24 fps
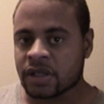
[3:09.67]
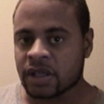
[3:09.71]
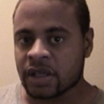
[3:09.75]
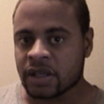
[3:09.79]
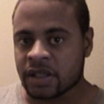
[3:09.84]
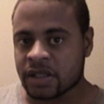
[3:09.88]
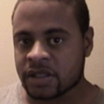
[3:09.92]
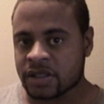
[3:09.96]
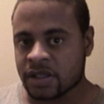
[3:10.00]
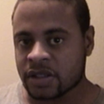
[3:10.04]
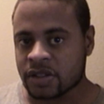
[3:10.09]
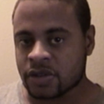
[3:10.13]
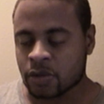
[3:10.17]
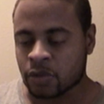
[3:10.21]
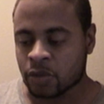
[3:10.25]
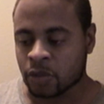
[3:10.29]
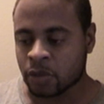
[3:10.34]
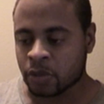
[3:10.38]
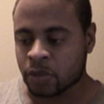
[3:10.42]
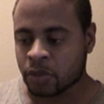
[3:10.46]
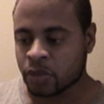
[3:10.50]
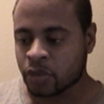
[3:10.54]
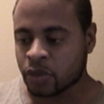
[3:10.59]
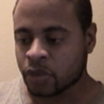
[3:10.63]
in a sense,
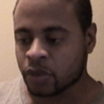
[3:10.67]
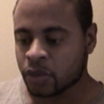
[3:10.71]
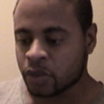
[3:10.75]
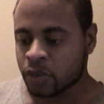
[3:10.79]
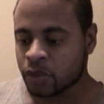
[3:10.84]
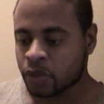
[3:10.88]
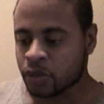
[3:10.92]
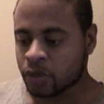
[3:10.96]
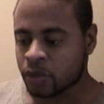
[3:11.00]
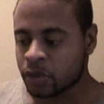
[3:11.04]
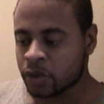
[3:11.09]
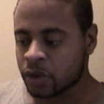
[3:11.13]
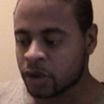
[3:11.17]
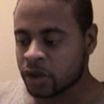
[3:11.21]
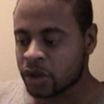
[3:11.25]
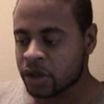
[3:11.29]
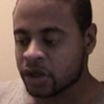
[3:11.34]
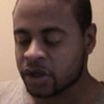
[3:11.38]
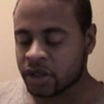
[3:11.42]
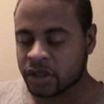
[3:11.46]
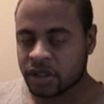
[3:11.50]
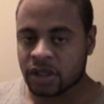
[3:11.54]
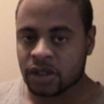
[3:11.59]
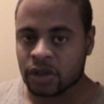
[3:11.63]
will
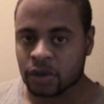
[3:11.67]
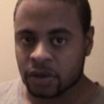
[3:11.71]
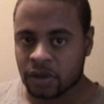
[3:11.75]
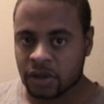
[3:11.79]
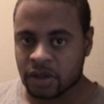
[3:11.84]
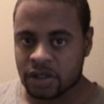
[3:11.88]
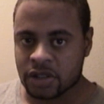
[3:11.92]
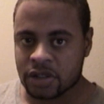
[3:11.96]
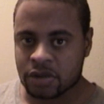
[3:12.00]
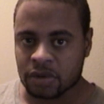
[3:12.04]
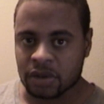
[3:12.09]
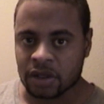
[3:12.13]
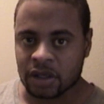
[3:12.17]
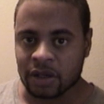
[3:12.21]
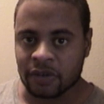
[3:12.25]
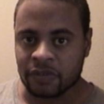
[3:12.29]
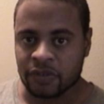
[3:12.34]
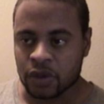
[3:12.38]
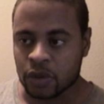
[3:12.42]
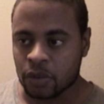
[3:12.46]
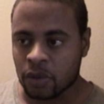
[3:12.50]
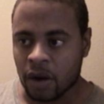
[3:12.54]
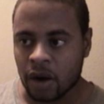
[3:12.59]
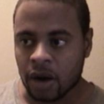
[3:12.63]
hurt your country if
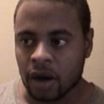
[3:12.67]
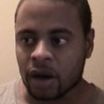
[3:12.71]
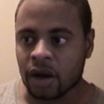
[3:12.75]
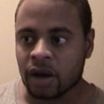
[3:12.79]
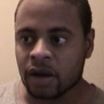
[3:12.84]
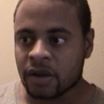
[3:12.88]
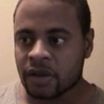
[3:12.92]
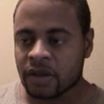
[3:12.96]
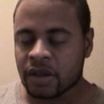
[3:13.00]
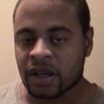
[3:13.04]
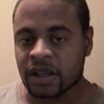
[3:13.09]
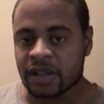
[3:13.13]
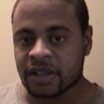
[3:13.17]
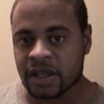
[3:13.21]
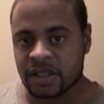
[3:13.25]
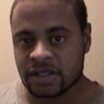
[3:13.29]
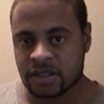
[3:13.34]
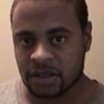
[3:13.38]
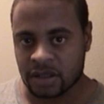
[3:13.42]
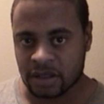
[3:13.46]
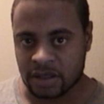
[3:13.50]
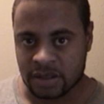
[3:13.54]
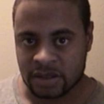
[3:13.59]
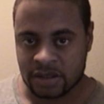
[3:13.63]
you are a
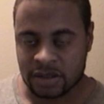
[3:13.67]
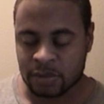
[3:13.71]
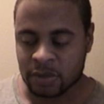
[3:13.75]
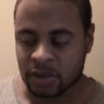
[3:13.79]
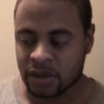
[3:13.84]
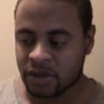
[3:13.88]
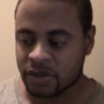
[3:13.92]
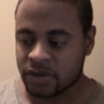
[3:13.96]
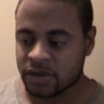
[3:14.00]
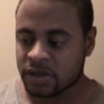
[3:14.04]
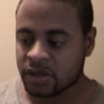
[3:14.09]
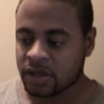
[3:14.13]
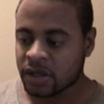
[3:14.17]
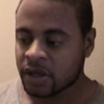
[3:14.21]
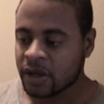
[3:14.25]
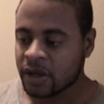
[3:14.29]
nationalist. Because